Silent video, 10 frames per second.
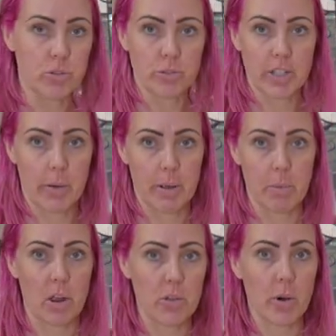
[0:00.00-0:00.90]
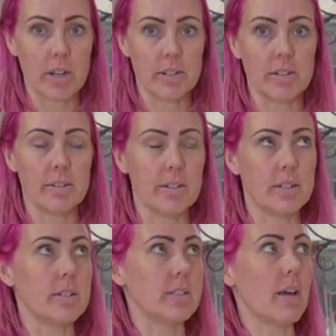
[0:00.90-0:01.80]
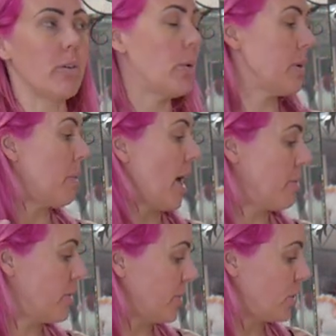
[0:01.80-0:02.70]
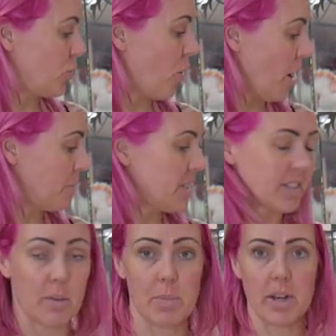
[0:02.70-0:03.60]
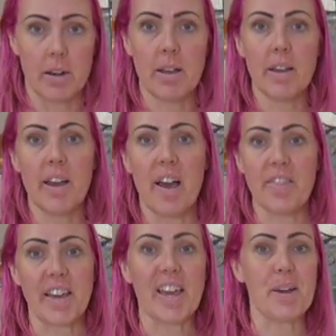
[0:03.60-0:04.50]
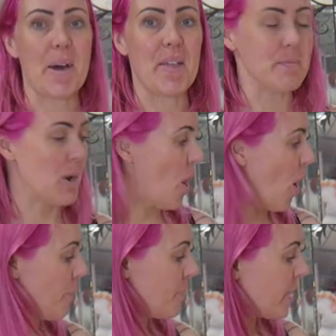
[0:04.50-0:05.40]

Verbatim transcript: actual sewing, but I thought I'd just have a quick play with the stripes because I've been thinking about them a lot.